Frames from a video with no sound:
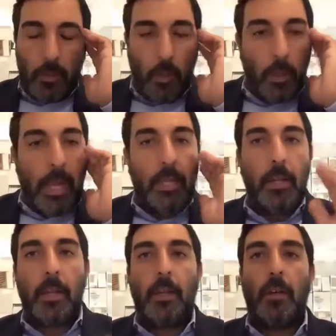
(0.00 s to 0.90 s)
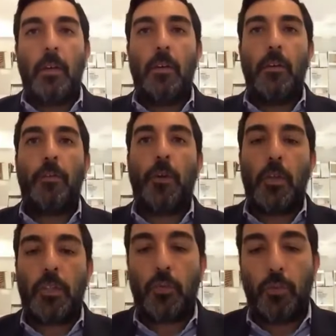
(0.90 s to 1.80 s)
you know, when I uh,
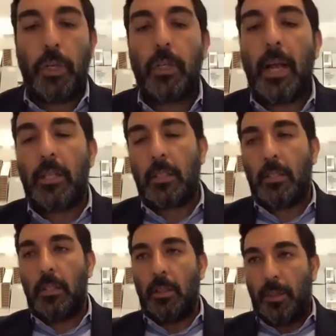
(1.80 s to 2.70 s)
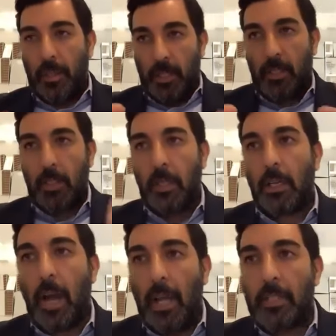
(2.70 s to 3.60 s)
first realized this
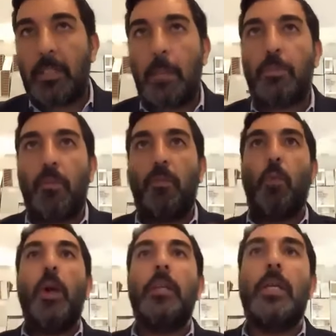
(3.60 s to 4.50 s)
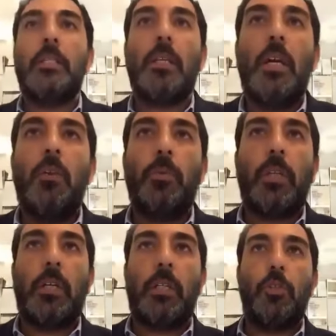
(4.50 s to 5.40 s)
concept of oneness
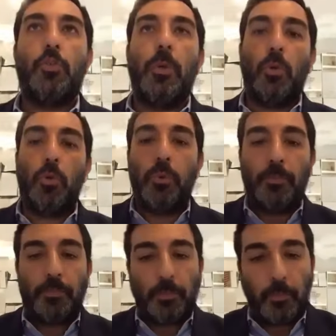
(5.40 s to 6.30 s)
with Kadosh Baruch Hu,